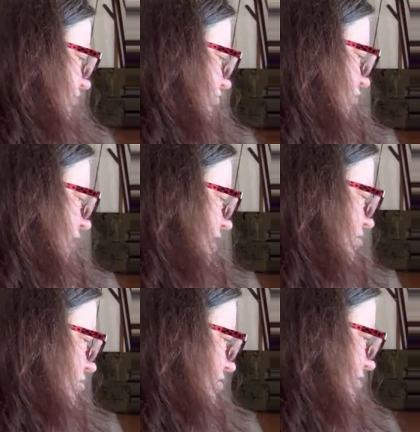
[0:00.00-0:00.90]
Do I,
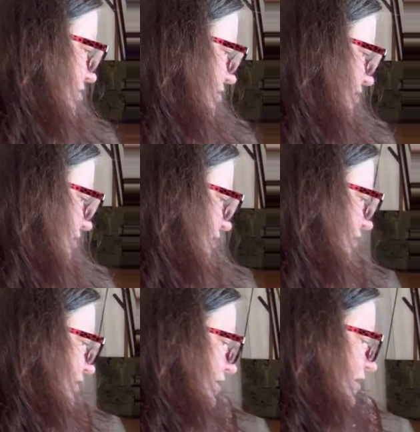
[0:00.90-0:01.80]
or
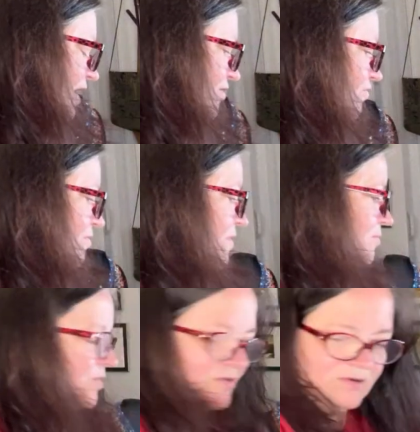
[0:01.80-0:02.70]
I don't
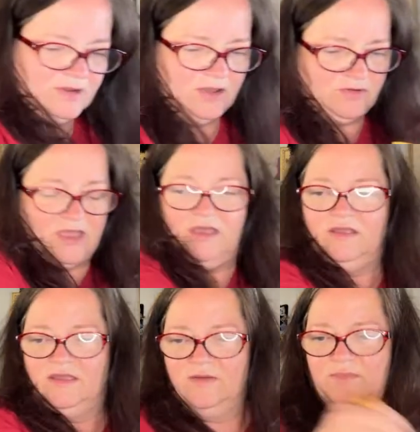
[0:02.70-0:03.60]
remember. Okay,
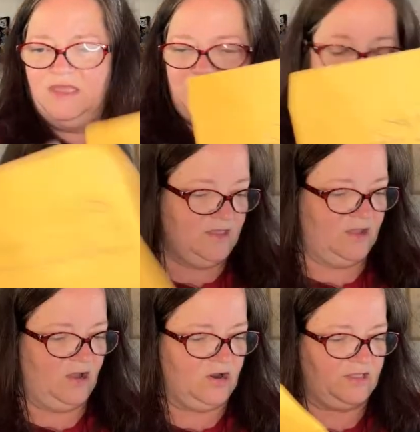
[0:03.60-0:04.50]
maybe.
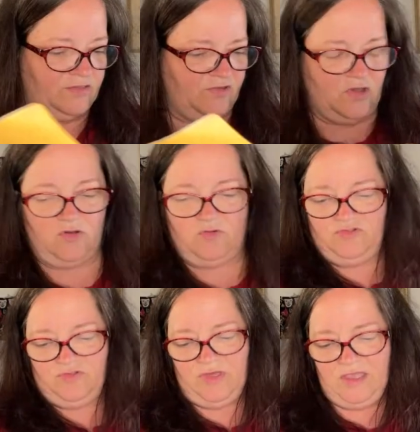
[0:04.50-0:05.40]
All right. So
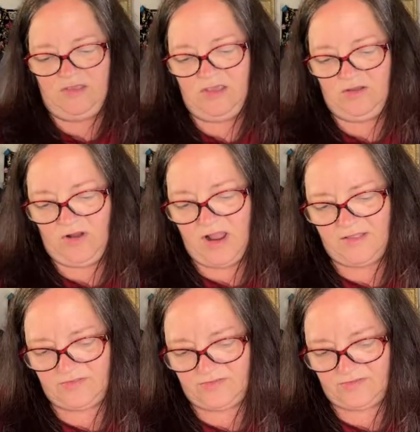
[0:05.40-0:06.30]

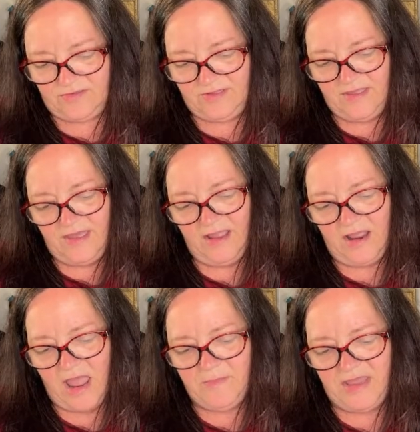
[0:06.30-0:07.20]
congrats.
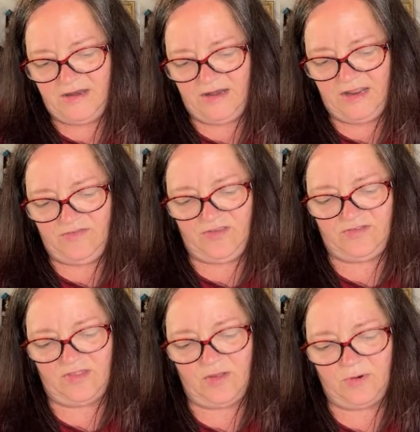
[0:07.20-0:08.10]
I made it easy
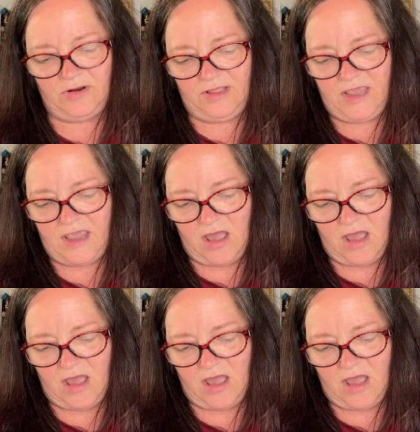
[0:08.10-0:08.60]
deliberately.